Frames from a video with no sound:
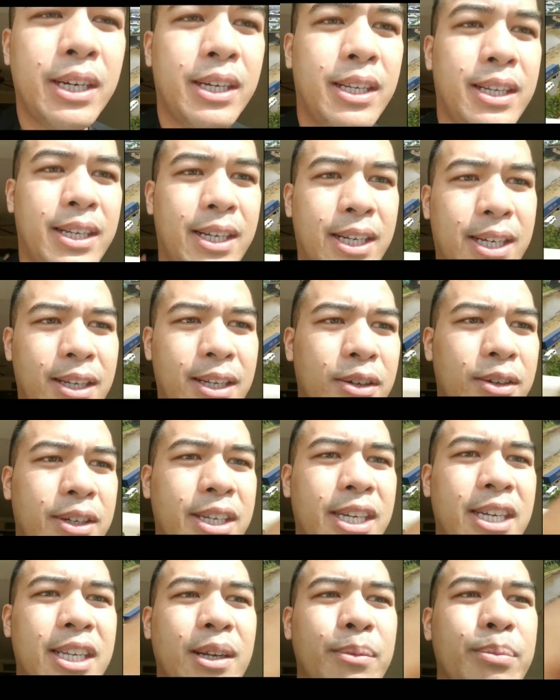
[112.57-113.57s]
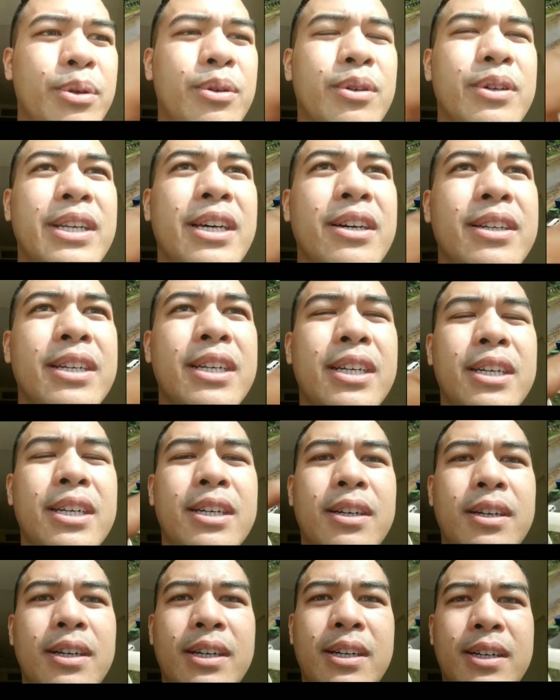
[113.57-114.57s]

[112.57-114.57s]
They got a little kiddie pool down there.